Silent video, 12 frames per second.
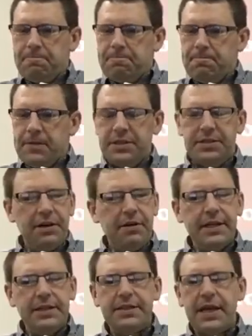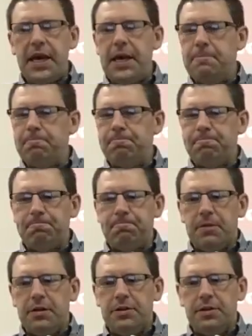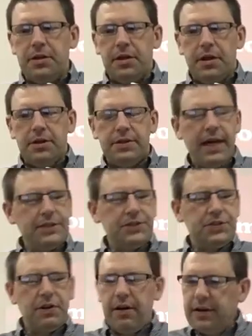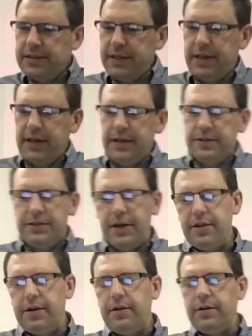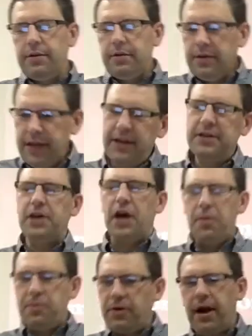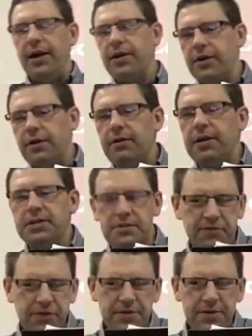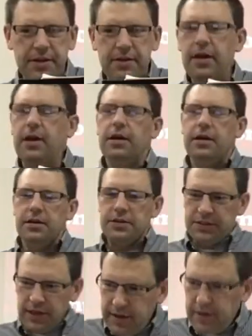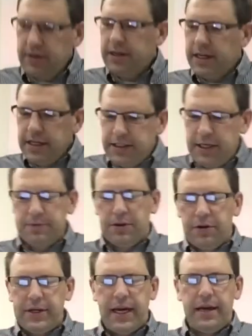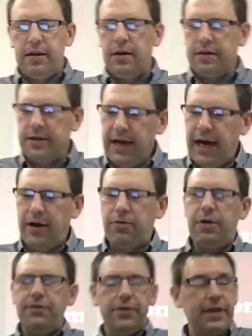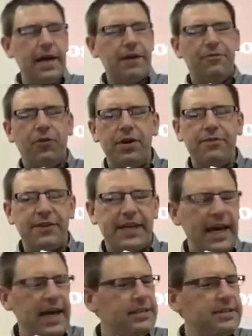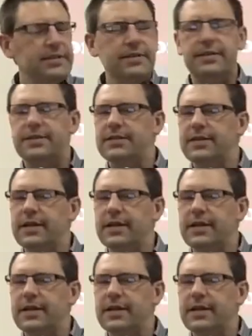the Assyrians came to that strong city in southern, that is upper, I know it's confusing, southern Egypt, located along the Nile River. They had fortifications,